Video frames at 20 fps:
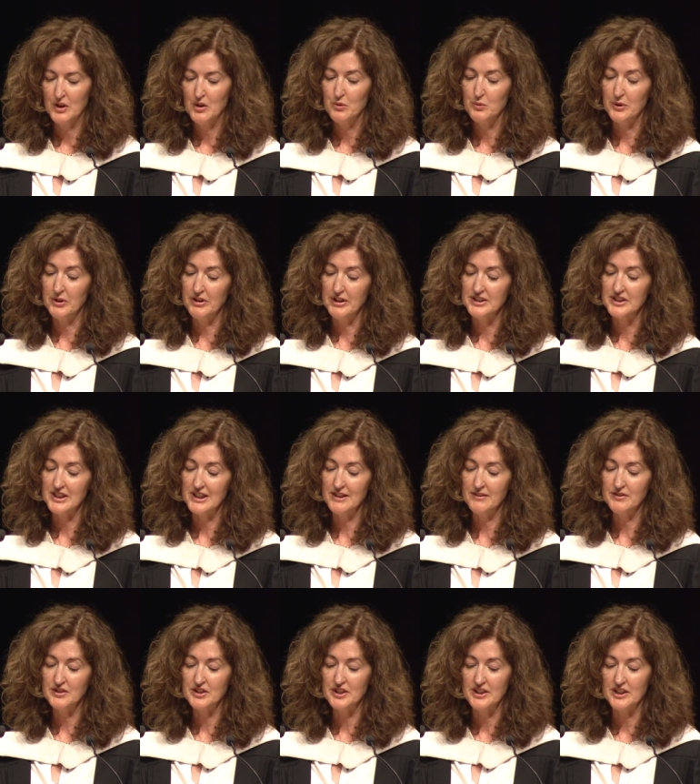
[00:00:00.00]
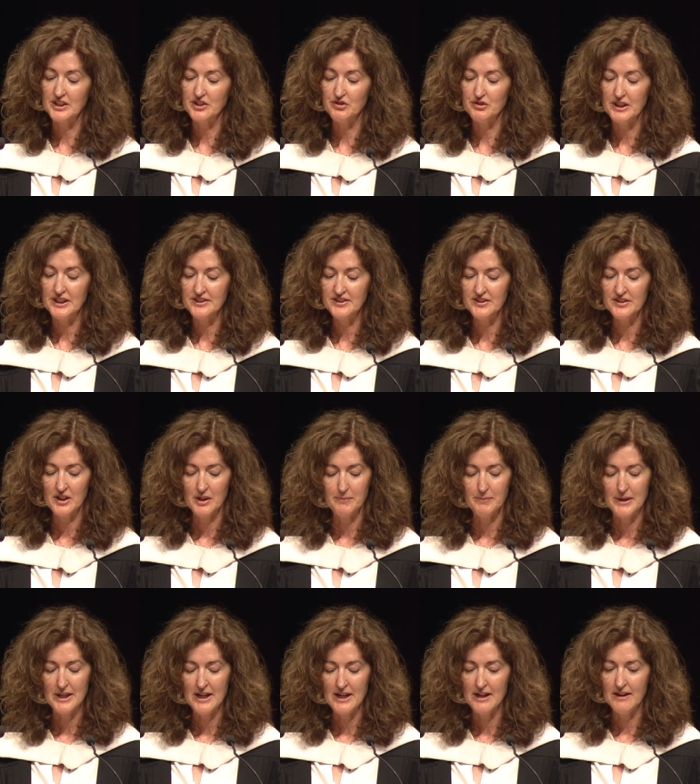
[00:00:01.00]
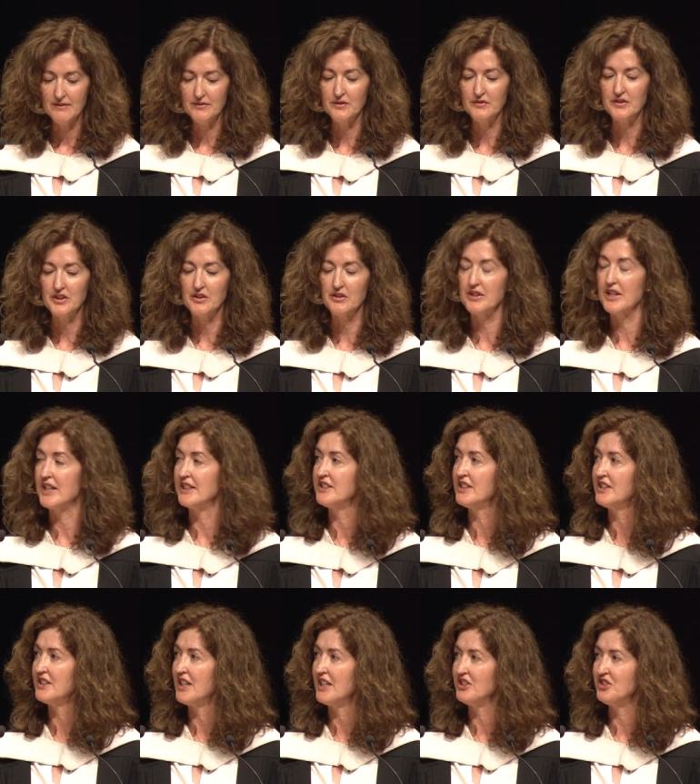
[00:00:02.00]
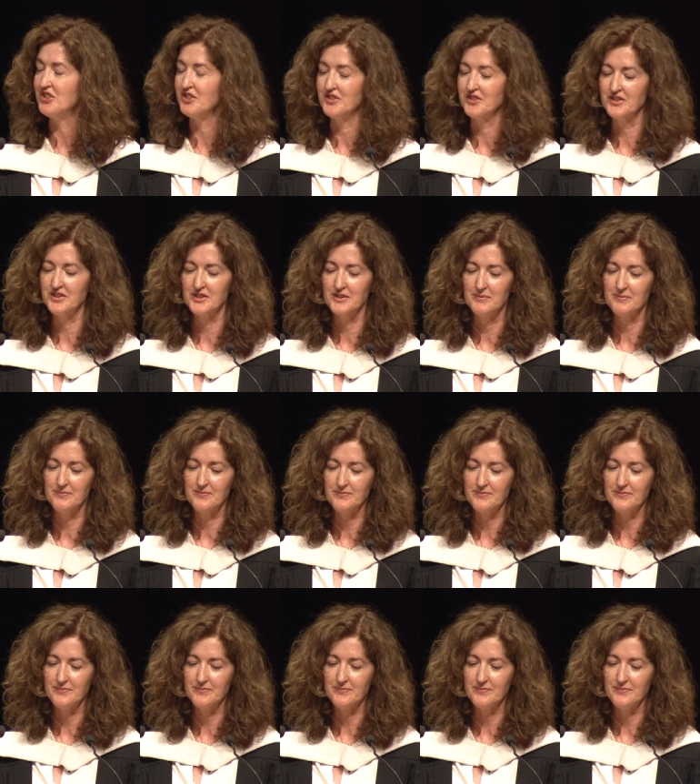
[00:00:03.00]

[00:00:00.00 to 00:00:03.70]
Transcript: where he delivered an address on behalf of the United Nations.